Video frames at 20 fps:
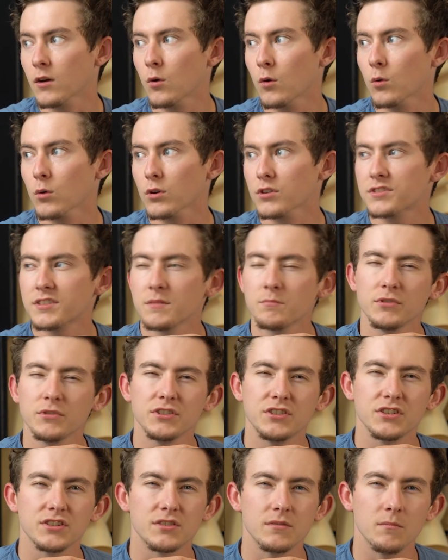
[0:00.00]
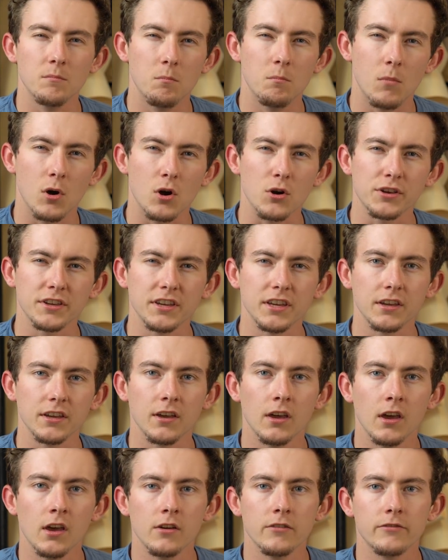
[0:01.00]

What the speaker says: or simply just marking